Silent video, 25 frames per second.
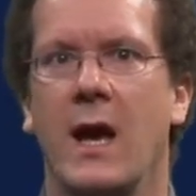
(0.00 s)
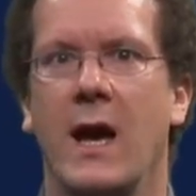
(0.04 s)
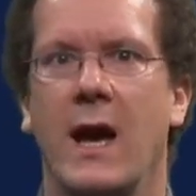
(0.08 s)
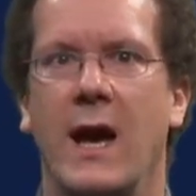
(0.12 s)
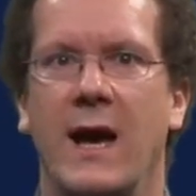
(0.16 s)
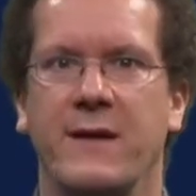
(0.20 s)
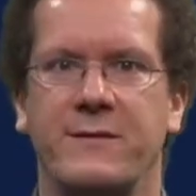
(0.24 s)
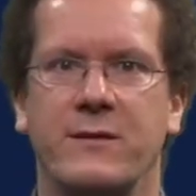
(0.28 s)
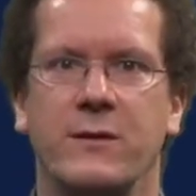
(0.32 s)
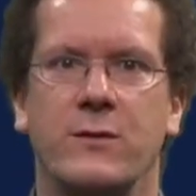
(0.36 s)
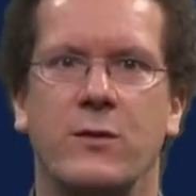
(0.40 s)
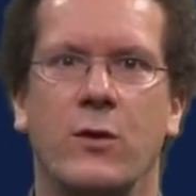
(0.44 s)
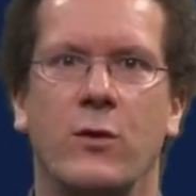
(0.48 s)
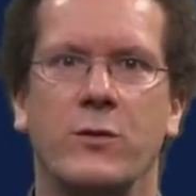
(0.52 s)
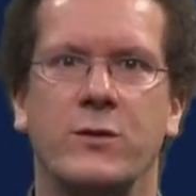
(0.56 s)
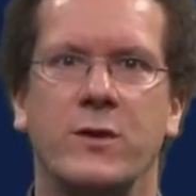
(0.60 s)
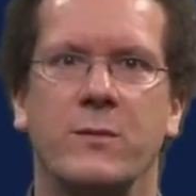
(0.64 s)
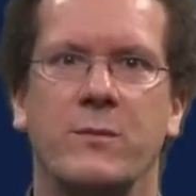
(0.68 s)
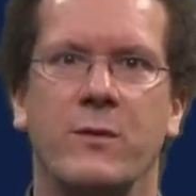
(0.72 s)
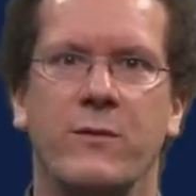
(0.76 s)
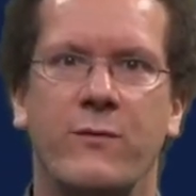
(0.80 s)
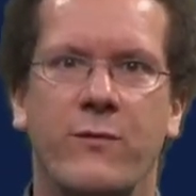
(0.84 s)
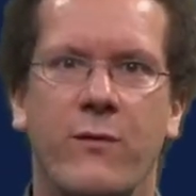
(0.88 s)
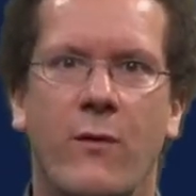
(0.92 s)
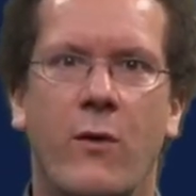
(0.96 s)
As I told you
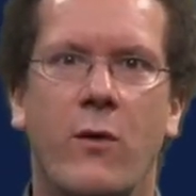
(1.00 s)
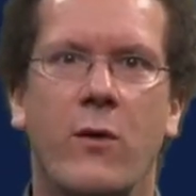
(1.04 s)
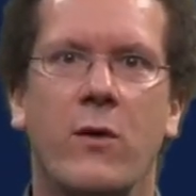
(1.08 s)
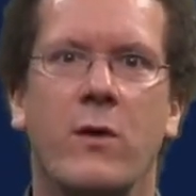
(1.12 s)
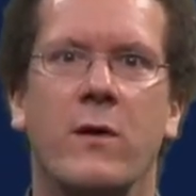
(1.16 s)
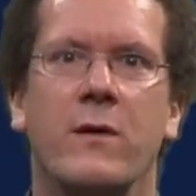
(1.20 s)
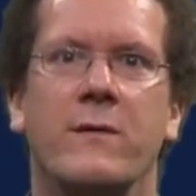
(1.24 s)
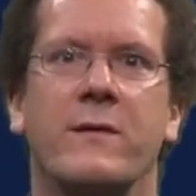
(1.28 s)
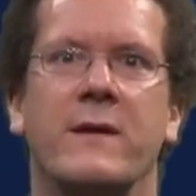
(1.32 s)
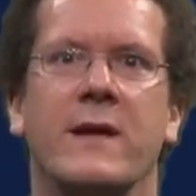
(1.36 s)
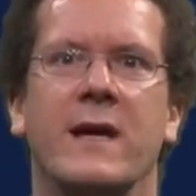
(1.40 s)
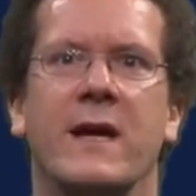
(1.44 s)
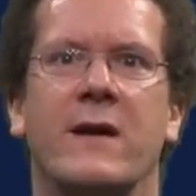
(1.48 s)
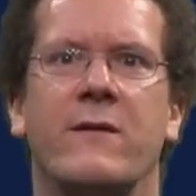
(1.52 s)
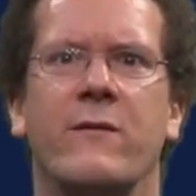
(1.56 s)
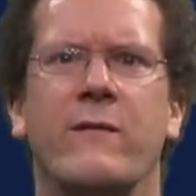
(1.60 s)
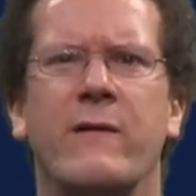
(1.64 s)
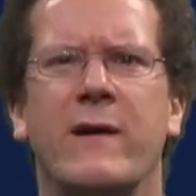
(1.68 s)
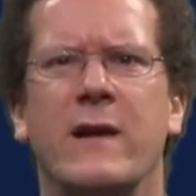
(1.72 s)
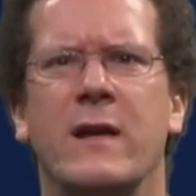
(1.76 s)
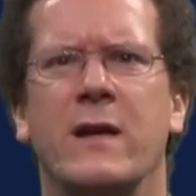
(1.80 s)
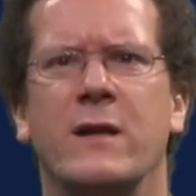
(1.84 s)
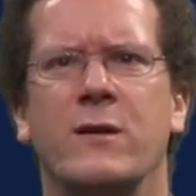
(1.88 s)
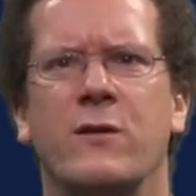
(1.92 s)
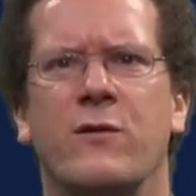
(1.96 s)
before, the
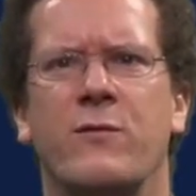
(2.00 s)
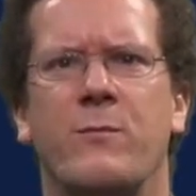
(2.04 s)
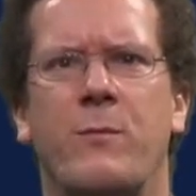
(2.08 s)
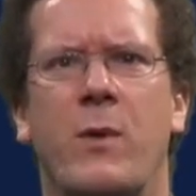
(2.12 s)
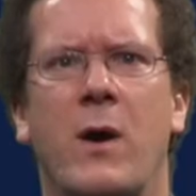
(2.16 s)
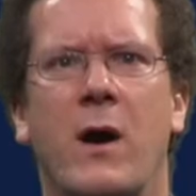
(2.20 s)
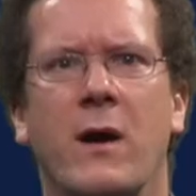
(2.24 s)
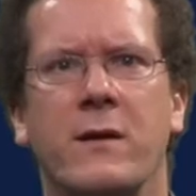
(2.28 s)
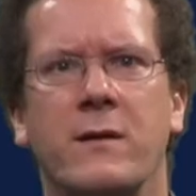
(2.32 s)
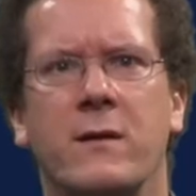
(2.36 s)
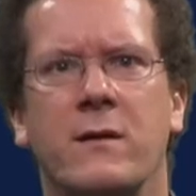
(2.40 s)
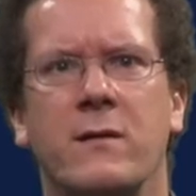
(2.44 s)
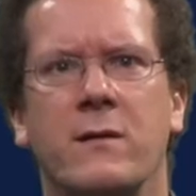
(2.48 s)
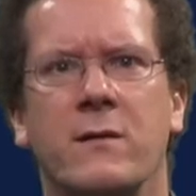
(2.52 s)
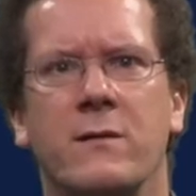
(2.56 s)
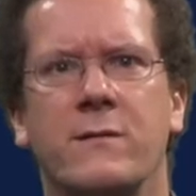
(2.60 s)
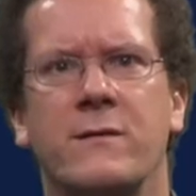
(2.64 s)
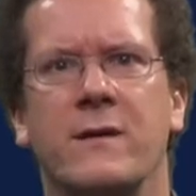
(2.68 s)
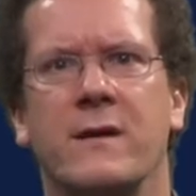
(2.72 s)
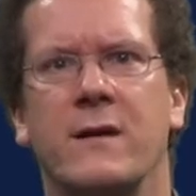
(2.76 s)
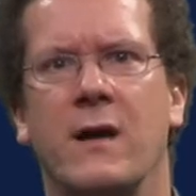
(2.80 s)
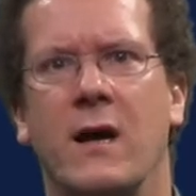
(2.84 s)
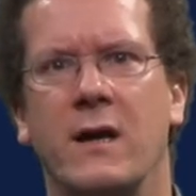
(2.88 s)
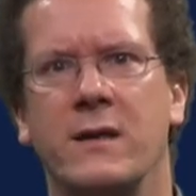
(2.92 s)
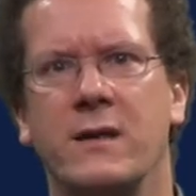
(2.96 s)
equivalent of particles
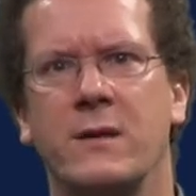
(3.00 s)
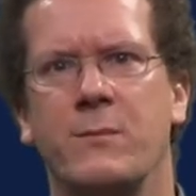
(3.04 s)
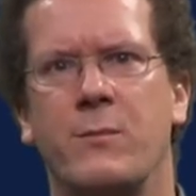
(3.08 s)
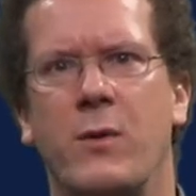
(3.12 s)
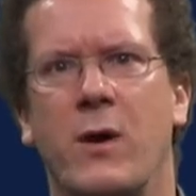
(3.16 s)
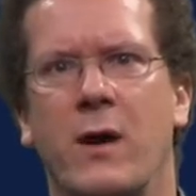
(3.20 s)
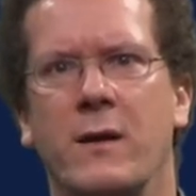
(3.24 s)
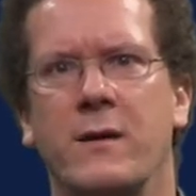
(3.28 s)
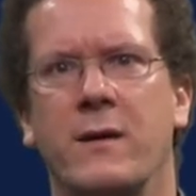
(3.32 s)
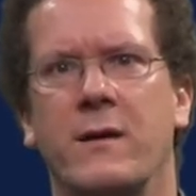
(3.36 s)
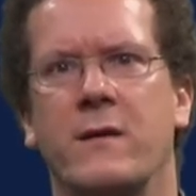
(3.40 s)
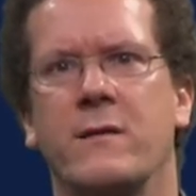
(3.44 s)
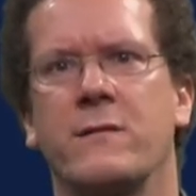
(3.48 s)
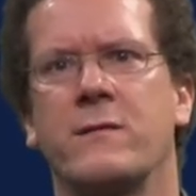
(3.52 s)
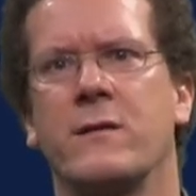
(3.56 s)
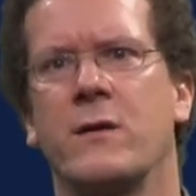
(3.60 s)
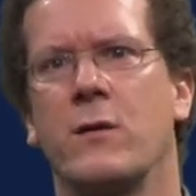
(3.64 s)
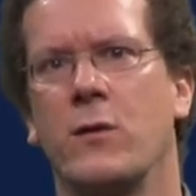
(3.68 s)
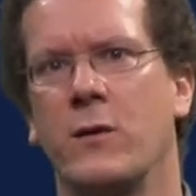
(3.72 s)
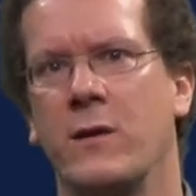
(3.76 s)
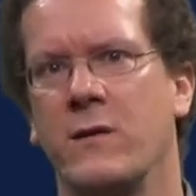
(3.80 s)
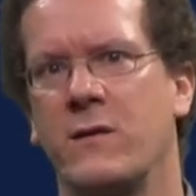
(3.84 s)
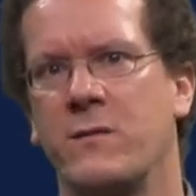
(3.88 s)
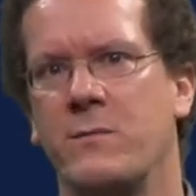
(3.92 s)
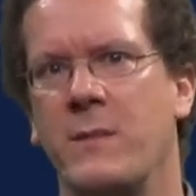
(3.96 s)
and antiparticles in
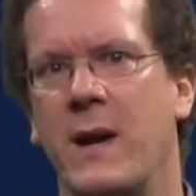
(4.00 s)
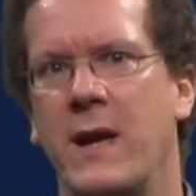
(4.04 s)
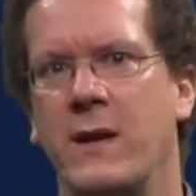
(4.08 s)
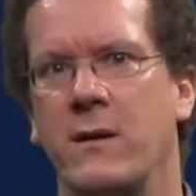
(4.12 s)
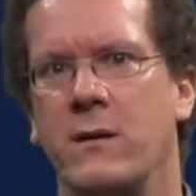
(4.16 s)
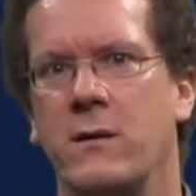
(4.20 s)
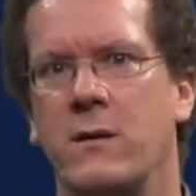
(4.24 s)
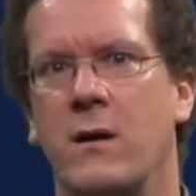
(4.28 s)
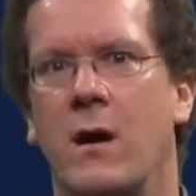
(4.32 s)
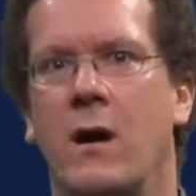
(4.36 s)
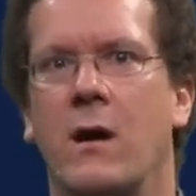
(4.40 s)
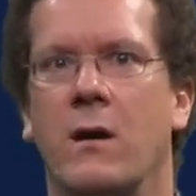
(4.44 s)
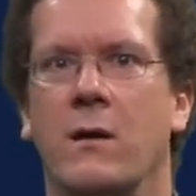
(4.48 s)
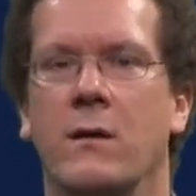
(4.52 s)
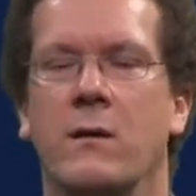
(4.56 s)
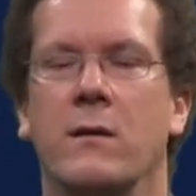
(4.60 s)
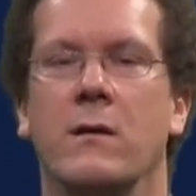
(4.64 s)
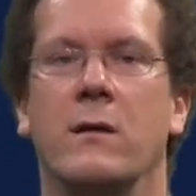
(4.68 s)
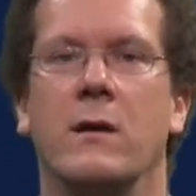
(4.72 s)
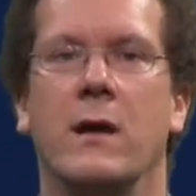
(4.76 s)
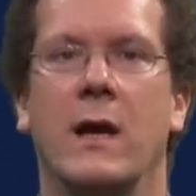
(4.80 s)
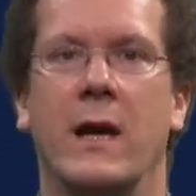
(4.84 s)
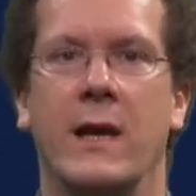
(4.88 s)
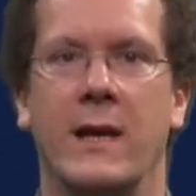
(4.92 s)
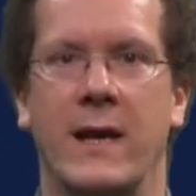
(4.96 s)
condensed matter are
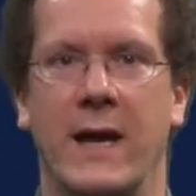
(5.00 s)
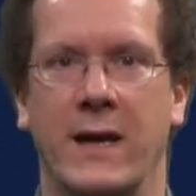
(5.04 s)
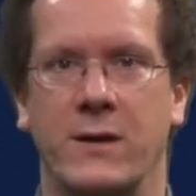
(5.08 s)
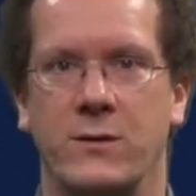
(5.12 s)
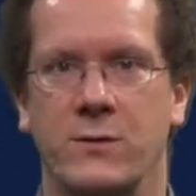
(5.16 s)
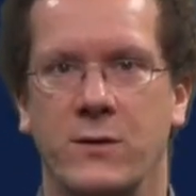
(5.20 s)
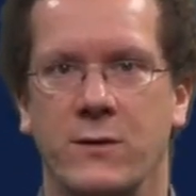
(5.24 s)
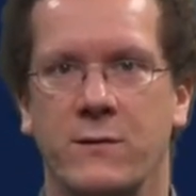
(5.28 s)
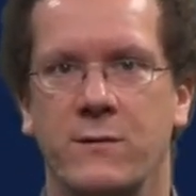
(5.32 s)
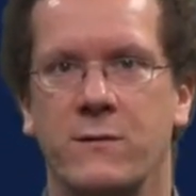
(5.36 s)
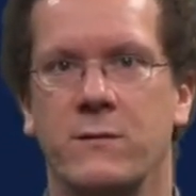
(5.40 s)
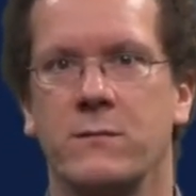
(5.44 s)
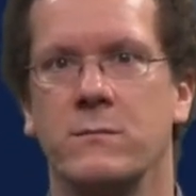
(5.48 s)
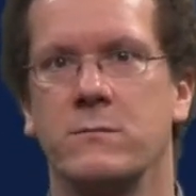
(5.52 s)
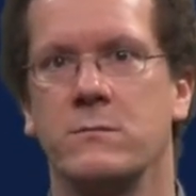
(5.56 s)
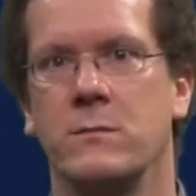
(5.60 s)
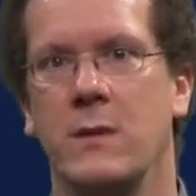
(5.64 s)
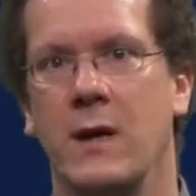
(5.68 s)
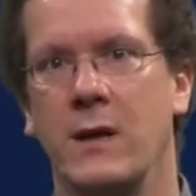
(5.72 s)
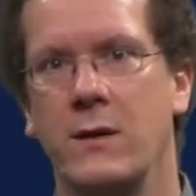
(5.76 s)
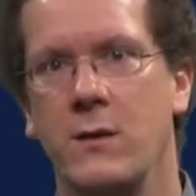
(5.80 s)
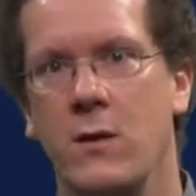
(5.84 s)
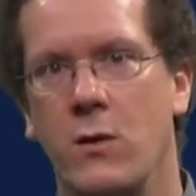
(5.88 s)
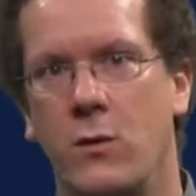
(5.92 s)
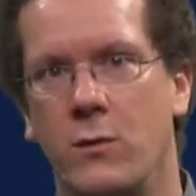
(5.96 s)
electrons
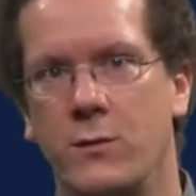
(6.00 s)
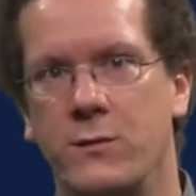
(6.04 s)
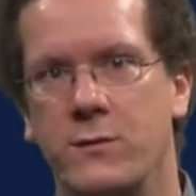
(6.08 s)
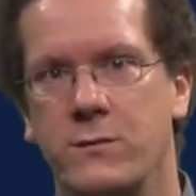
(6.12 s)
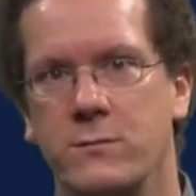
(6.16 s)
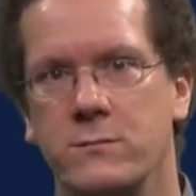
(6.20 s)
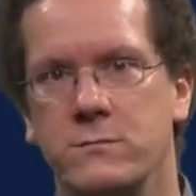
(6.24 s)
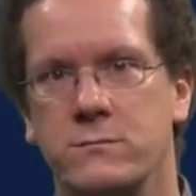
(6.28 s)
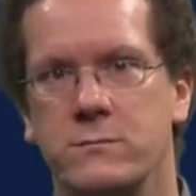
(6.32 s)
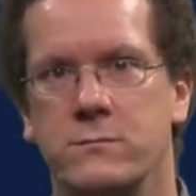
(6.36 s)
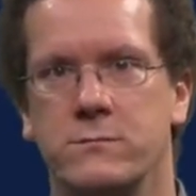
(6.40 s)
and holes.